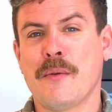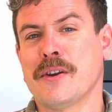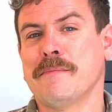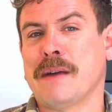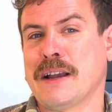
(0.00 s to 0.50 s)
I
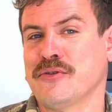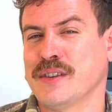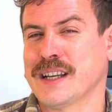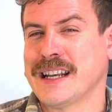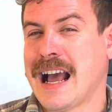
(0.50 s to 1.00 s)
want a battery
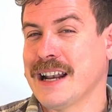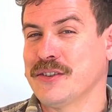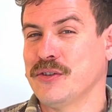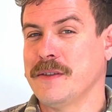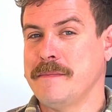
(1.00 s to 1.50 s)
that can
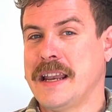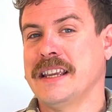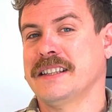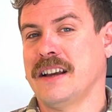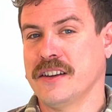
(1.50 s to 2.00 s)
handle
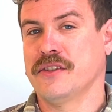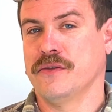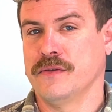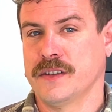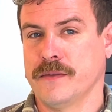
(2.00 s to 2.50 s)
many
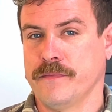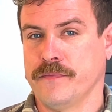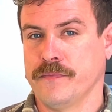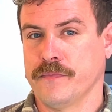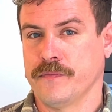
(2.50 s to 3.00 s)
cycles.
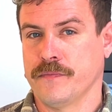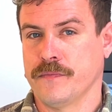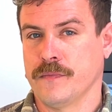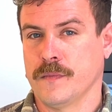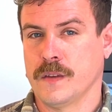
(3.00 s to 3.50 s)

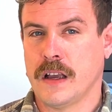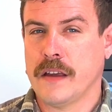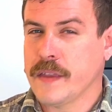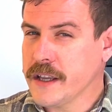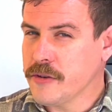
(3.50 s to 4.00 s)
I
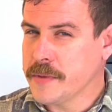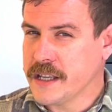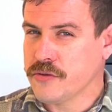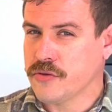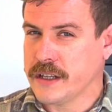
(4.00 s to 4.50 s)
think it'll be
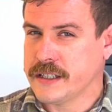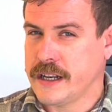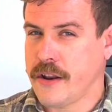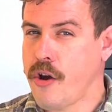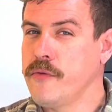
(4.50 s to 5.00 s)

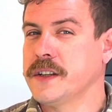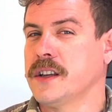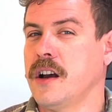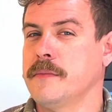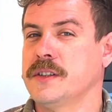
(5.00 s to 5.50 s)
interesting over
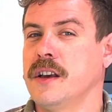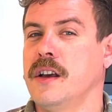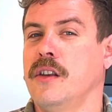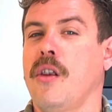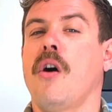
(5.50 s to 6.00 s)
time
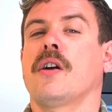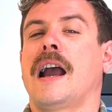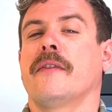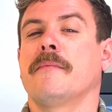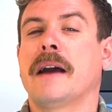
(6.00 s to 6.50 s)
to log
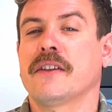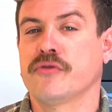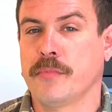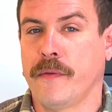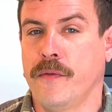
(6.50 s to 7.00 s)
how the
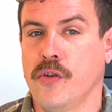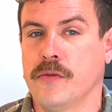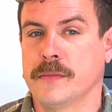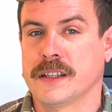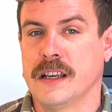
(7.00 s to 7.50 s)
battery
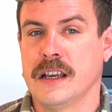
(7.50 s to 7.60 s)
performs.